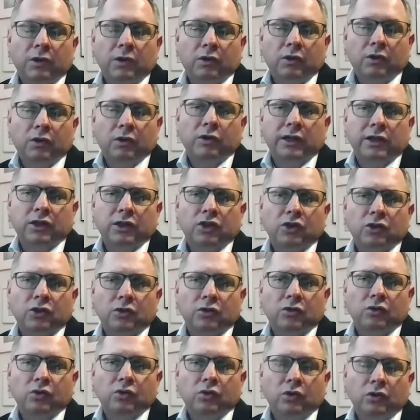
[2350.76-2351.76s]

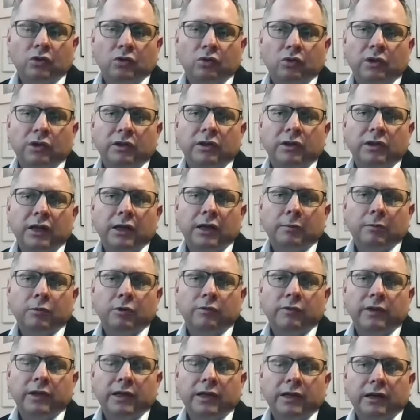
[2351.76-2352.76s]
correction to the 200-day
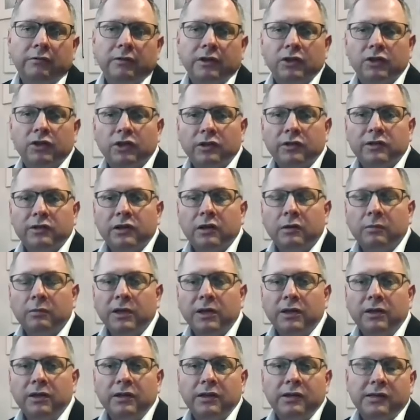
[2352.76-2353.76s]
moving average, in some
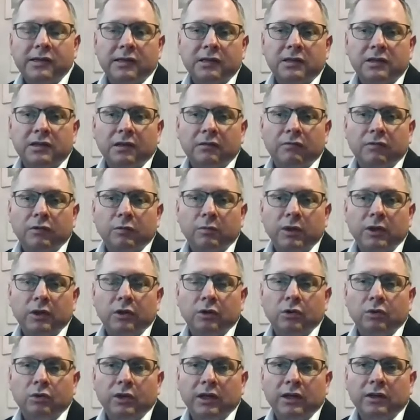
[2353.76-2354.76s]
indices even
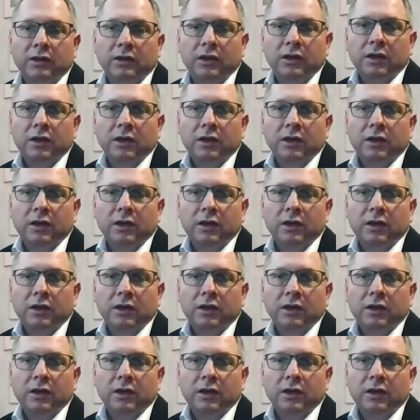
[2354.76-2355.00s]
below that.